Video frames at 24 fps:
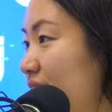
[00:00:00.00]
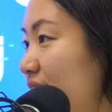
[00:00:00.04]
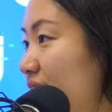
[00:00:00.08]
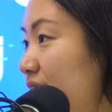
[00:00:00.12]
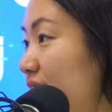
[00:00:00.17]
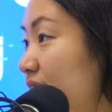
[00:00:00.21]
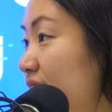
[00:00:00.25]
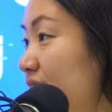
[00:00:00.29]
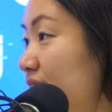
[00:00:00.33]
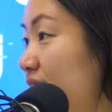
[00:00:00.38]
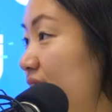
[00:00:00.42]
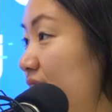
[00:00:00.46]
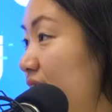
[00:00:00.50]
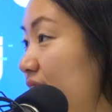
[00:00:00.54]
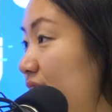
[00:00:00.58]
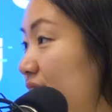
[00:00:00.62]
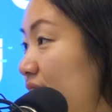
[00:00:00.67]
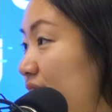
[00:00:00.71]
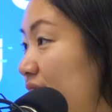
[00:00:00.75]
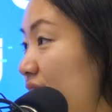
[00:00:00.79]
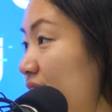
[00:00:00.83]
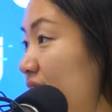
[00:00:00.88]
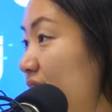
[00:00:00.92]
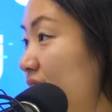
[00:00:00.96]

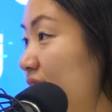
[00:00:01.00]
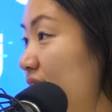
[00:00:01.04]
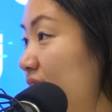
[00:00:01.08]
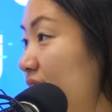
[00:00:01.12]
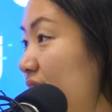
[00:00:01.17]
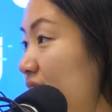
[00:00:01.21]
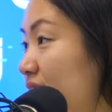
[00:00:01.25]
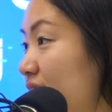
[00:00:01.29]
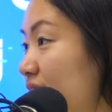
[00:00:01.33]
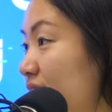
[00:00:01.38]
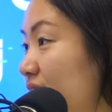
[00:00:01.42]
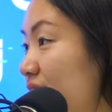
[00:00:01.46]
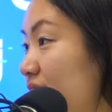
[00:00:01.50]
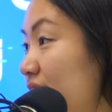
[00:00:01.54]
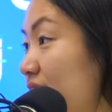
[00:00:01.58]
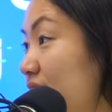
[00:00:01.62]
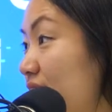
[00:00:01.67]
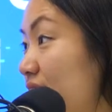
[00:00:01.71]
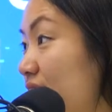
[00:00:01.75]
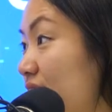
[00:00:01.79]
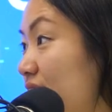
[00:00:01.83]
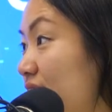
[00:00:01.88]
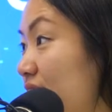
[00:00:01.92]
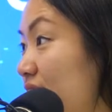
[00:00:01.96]

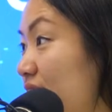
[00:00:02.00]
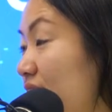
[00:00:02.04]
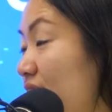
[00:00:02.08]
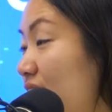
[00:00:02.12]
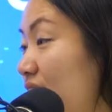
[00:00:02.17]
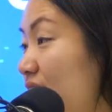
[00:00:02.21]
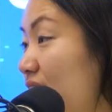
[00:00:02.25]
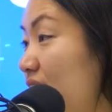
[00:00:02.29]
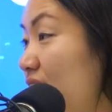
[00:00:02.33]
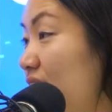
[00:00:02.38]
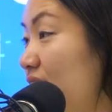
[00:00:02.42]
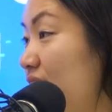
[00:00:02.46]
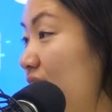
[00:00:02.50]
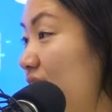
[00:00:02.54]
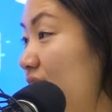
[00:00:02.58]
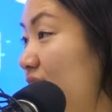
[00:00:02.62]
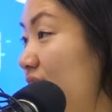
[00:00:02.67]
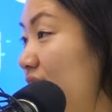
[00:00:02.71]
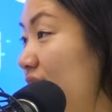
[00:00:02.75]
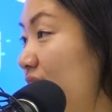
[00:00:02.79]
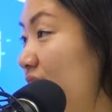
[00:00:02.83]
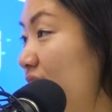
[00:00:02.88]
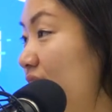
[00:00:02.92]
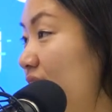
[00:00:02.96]

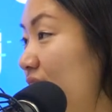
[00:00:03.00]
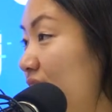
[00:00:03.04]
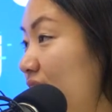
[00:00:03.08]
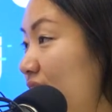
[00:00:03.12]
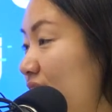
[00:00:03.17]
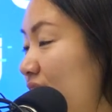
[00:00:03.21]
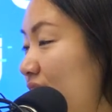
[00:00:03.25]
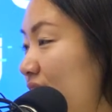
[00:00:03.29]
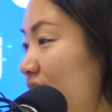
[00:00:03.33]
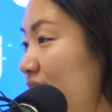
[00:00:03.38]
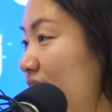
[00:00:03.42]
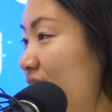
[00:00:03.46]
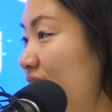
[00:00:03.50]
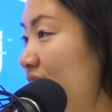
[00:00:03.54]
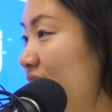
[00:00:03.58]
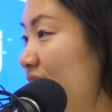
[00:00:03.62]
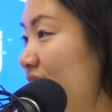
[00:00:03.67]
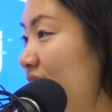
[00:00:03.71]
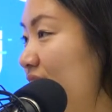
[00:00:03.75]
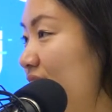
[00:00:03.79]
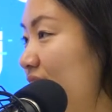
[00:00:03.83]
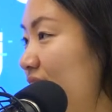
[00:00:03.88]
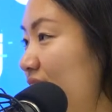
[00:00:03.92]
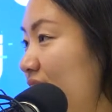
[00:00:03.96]

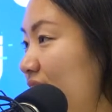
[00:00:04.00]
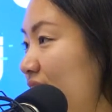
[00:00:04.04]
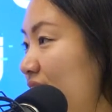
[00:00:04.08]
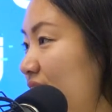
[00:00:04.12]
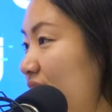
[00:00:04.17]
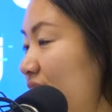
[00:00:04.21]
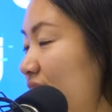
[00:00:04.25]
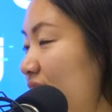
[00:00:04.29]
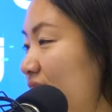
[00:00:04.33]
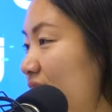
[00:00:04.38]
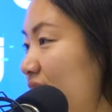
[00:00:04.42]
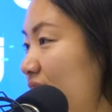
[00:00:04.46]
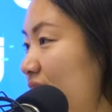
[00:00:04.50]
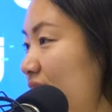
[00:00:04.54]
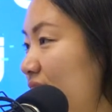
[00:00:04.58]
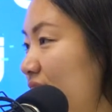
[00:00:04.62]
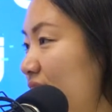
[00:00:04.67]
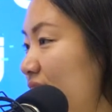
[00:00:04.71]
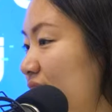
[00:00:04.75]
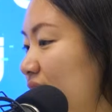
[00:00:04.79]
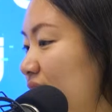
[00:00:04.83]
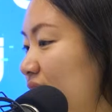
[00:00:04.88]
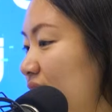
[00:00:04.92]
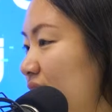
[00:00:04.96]

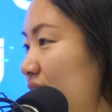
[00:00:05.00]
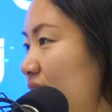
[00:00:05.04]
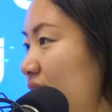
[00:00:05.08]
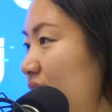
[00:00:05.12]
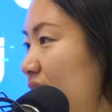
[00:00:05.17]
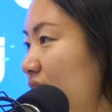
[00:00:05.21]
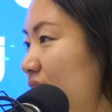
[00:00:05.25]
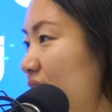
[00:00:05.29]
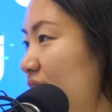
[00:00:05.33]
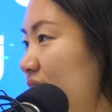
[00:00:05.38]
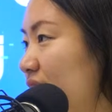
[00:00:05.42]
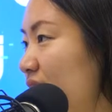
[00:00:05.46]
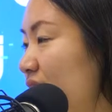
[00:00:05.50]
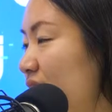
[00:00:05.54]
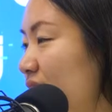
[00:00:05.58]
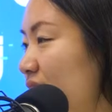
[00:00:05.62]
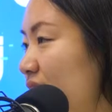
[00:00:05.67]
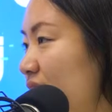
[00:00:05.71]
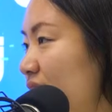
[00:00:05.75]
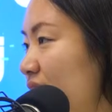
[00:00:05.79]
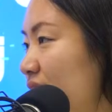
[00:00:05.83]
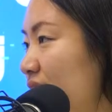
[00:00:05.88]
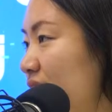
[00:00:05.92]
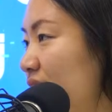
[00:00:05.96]

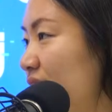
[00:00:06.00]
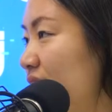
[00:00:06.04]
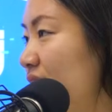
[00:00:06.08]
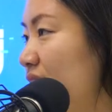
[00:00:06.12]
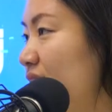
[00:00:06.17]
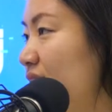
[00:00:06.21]
The person shown says nothing.